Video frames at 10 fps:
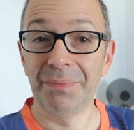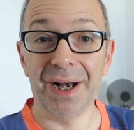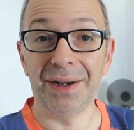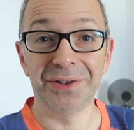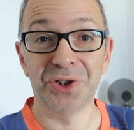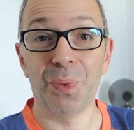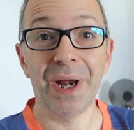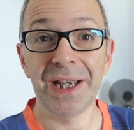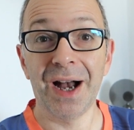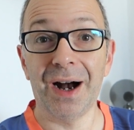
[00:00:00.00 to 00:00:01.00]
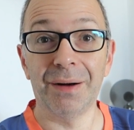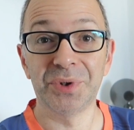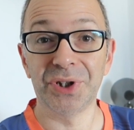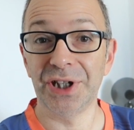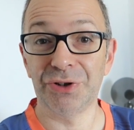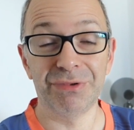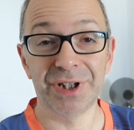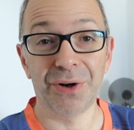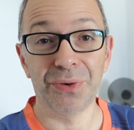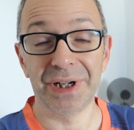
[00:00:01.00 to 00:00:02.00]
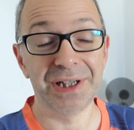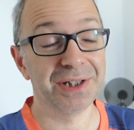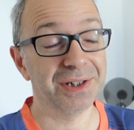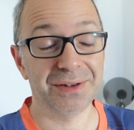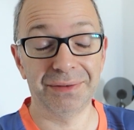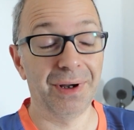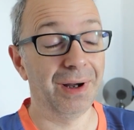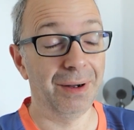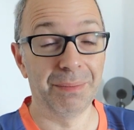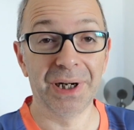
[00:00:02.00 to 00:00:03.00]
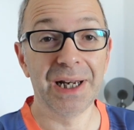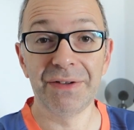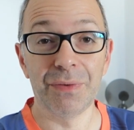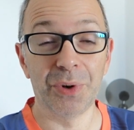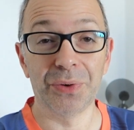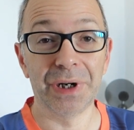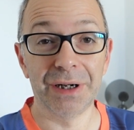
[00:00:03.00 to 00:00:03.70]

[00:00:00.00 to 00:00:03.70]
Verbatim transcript: But to wake up to this result is unbelievable.